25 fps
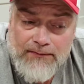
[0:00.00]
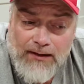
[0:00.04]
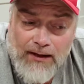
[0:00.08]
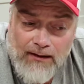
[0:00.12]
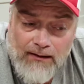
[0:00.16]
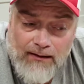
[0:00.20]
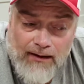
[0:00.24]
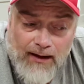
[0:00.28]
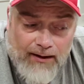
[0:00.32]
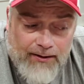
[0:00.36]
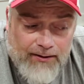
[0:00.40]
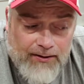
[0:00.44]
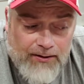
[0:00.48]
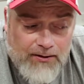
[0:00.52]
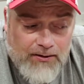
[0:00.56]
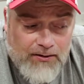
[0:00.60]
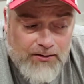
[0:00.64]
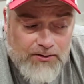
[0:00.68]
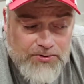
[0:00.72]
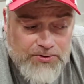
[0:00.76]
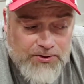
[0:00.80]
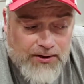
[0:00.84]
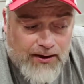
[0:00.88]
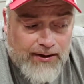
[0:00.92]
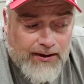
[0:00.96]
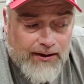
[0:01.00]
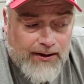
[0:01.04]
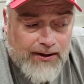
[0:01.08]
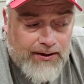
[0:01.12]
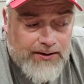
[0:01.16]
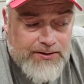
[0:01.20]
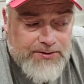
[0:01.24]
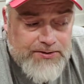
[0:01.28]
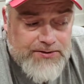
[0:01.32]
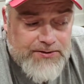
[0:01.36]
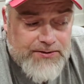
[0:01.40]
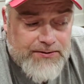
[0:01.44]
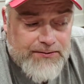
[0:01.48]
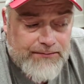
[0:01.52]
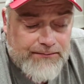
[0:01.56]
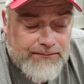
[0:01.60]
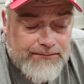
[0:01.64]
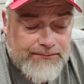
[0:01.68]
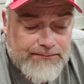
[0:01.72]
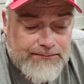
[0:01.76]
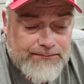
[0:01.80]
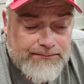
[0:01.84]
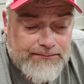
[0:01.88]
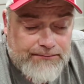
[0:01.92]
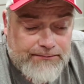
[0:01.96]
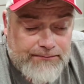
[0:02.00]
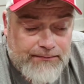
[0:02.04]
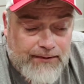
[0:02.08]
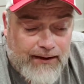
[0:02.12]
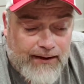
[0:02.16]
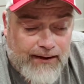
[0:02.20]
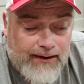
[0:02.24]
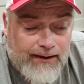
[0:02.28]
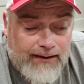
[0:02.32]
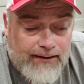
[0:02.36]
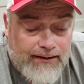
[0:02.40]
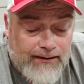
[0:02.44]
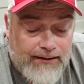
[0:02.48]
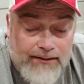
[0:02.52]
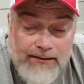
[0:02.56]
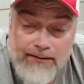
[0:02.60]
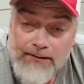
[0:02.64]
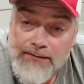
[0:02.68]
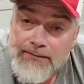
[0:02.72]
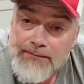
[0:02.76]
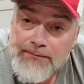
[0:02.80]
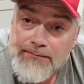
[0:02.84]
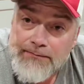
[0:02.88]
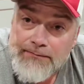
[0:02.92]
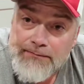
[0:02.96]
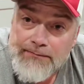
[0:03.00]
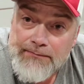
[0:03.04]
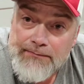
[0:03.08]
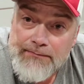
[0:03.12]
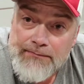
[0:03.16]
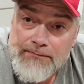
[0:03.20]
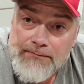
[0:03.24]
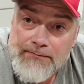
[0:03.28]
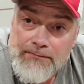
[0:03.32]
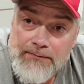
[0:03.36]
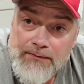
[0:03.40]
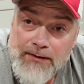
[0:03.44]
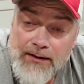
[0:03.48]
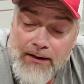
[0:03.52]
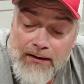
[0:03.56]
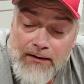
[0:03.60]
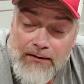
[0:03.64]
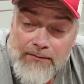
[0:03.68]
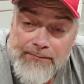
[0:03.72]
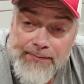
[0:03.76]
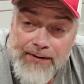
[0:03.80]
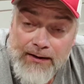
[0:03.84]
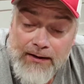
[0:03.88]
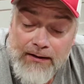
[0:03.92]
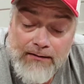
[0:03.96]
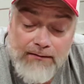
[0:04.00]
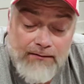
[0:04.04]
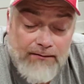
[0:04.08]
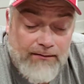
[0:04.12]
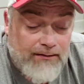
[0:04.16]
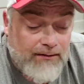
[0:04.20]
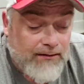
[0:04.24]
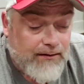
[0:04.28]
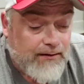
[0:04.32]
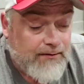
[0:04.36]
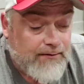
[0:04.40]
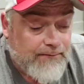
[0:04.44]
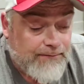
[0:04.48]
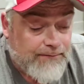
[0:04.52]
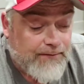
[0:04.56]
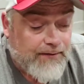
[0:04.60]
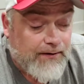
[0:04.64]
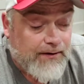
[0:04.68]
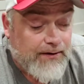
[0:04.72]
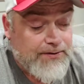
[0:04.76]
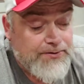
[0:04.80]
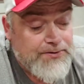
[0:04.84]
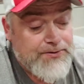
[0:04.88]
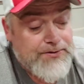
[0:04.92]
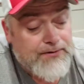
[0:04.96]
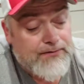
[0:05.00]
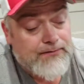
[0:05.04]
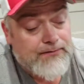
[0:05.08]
allow you to dry age a cut of meat in the fridge,